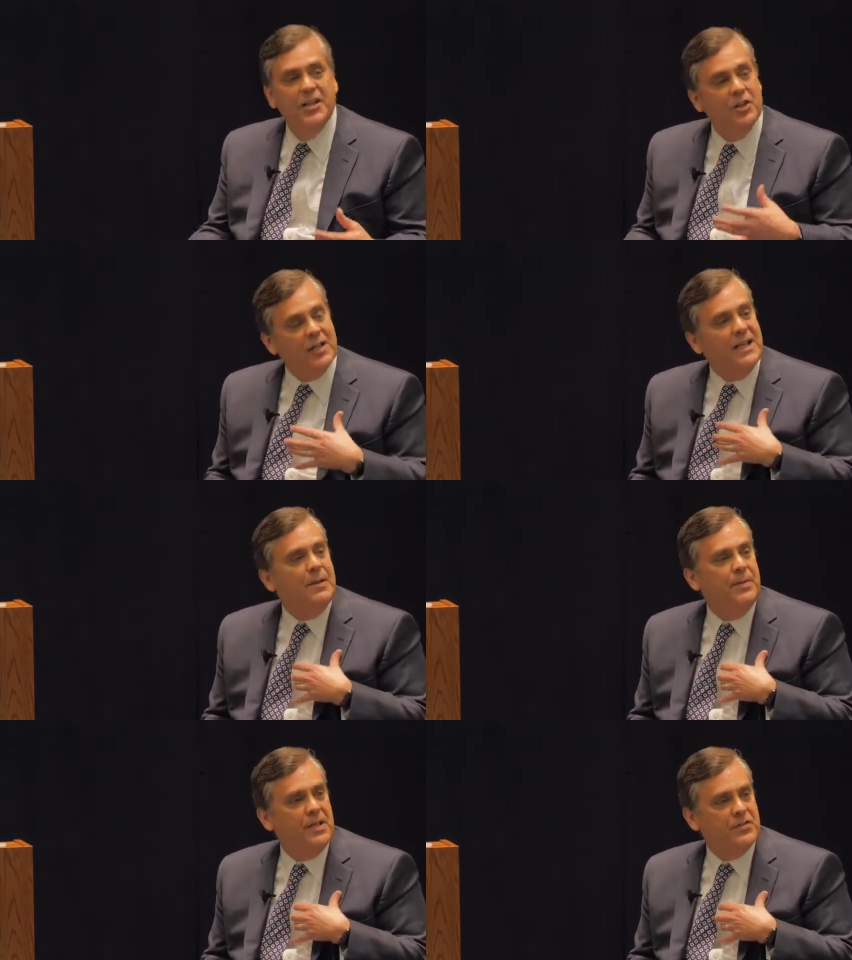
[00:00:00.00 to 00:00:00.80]
And you're
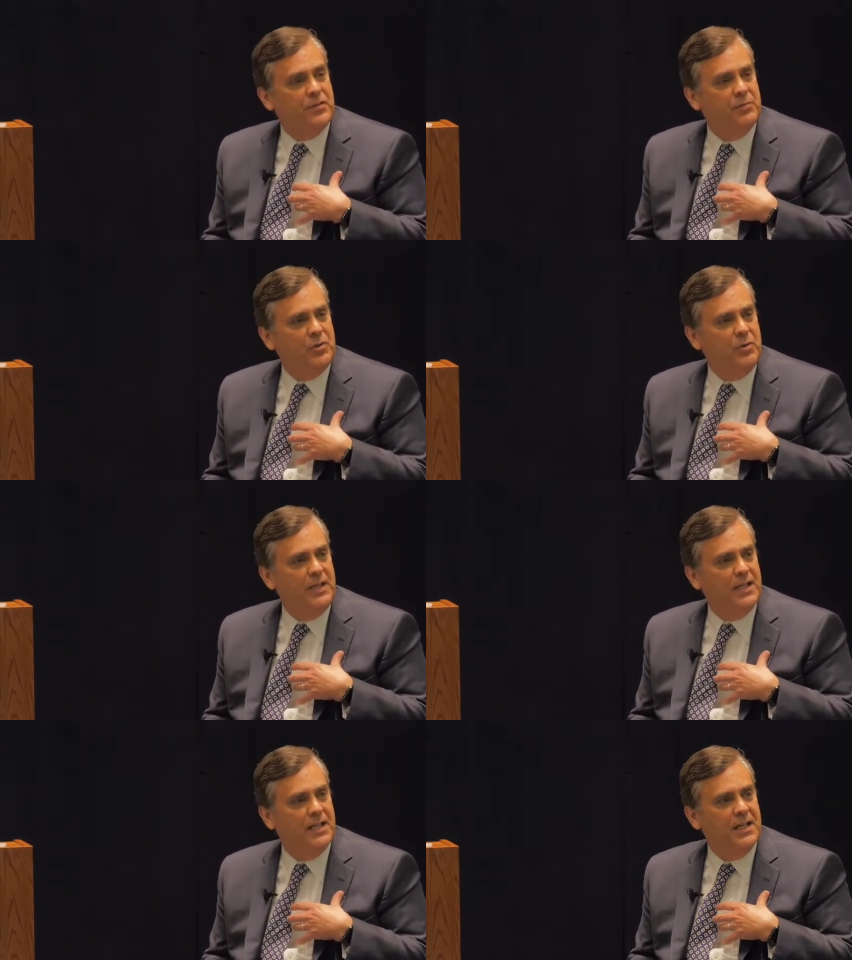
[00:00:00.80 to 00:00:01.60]
keeping us from
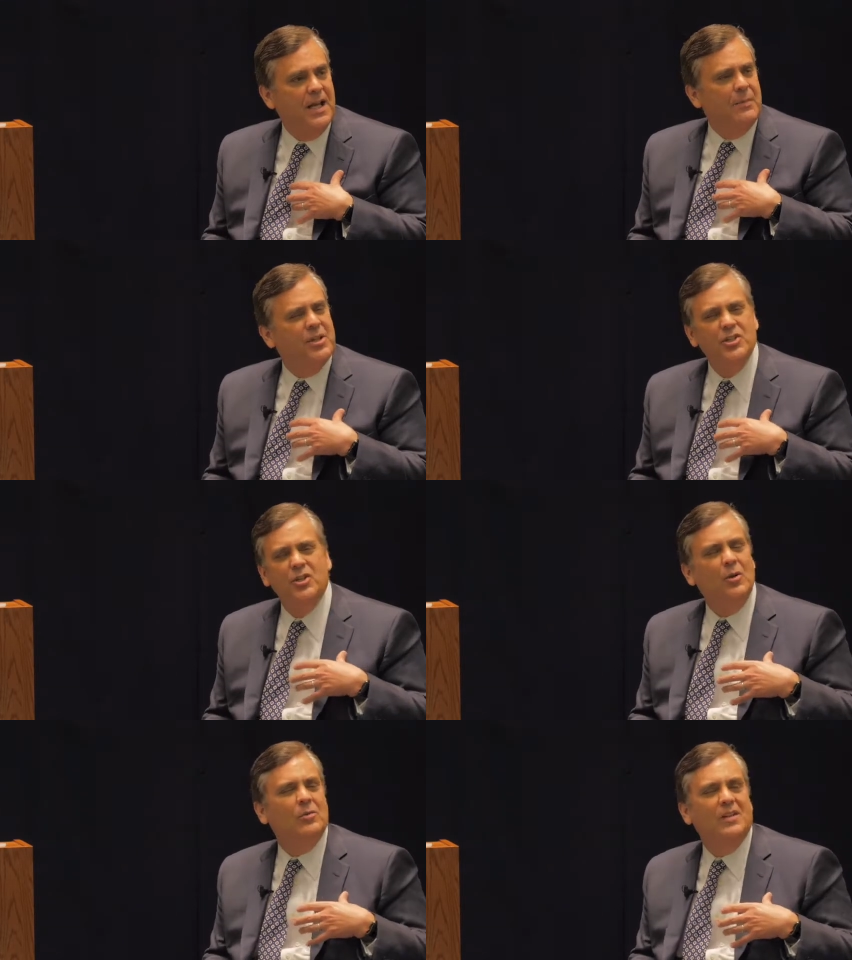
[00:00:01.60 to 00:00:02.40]
doing it because
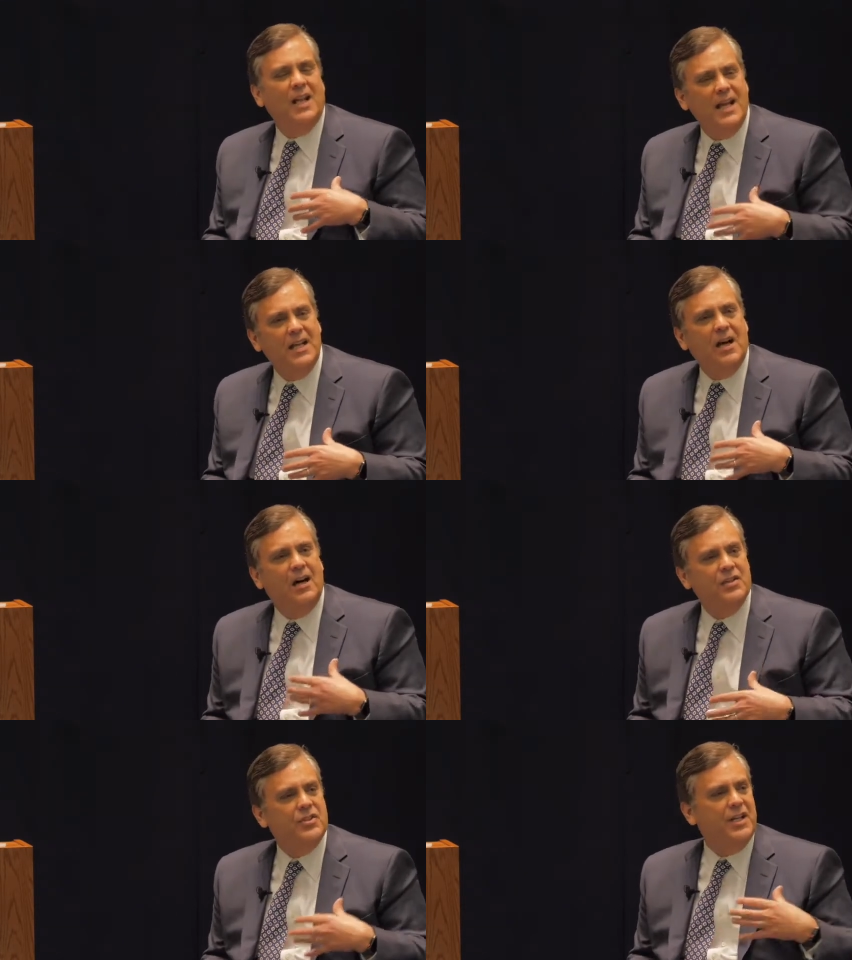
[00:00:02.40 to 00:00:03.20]
you don't like
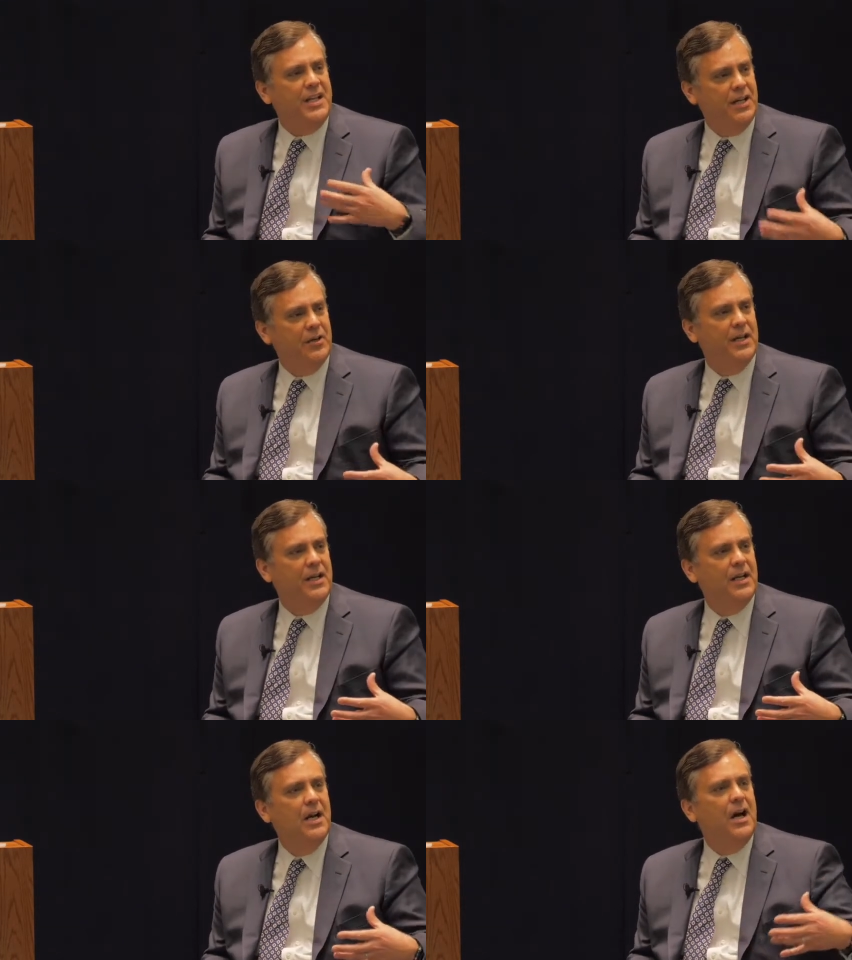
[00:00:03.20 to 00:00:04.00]
us
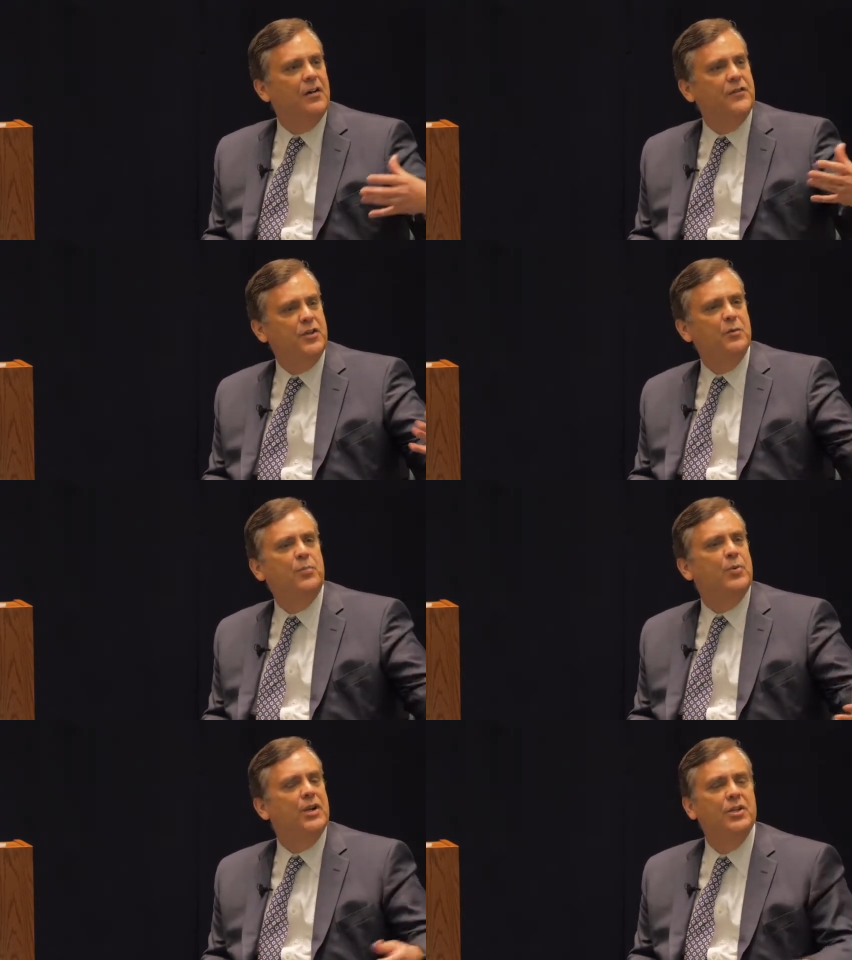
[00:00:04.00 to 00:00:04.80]
hearing a
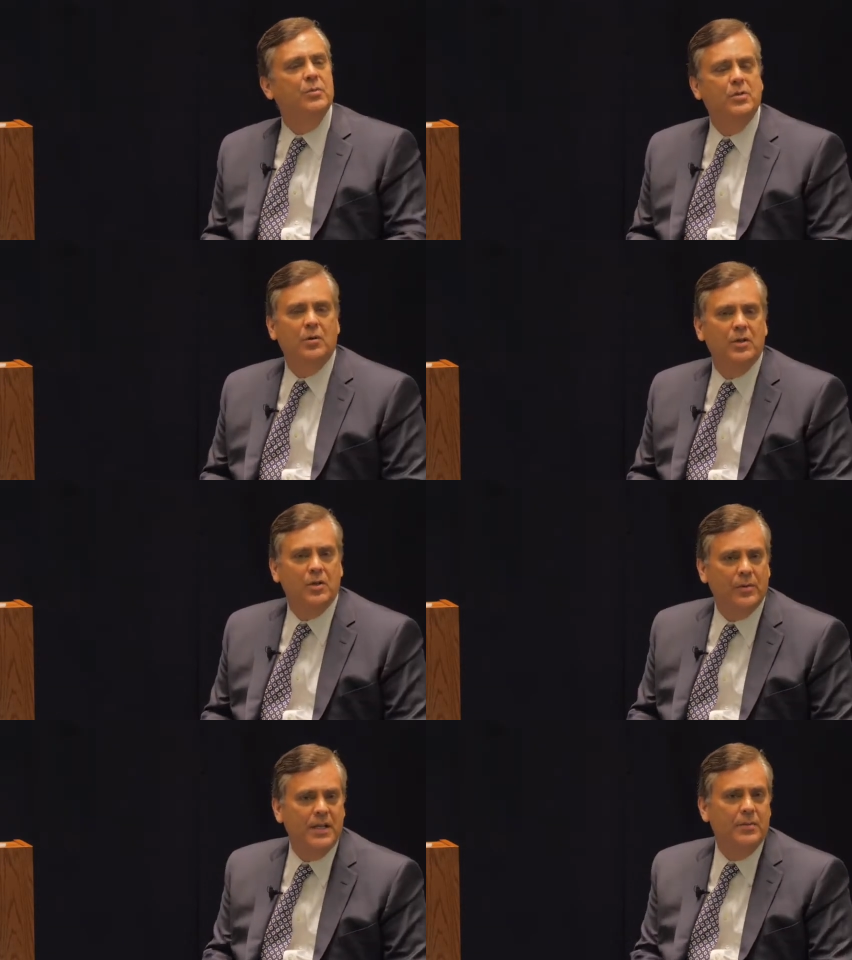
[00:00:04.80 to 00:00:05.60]
viewpoint you don't
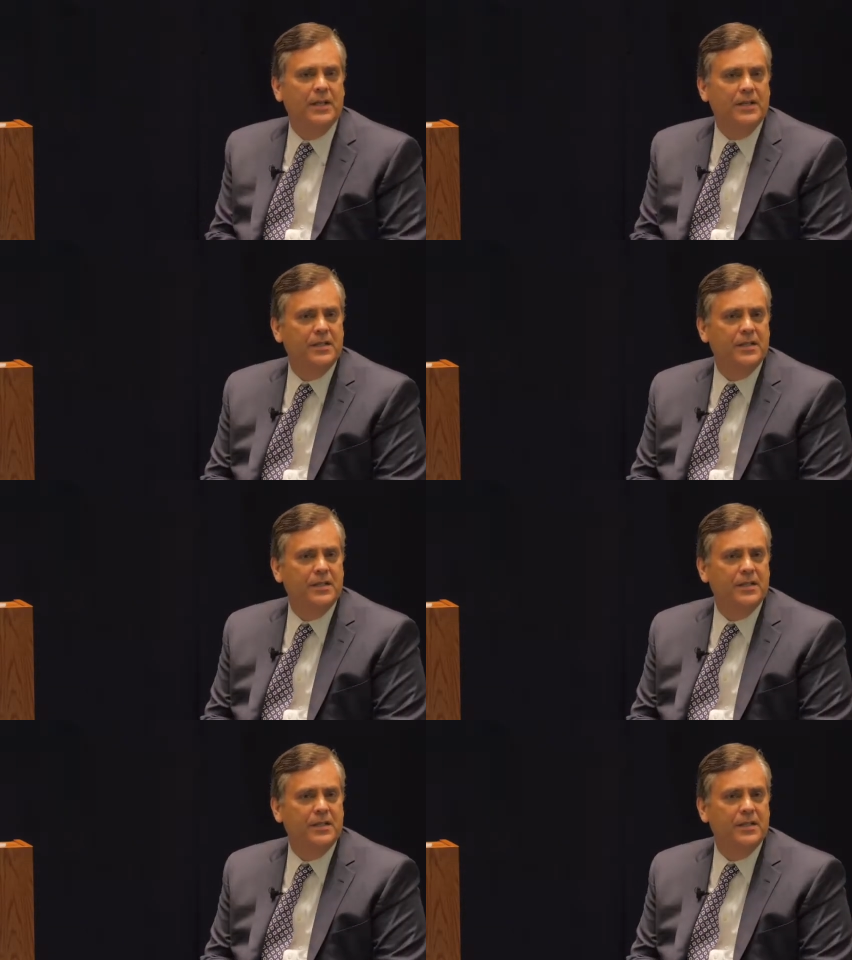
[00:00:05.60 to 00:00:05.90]
agree with.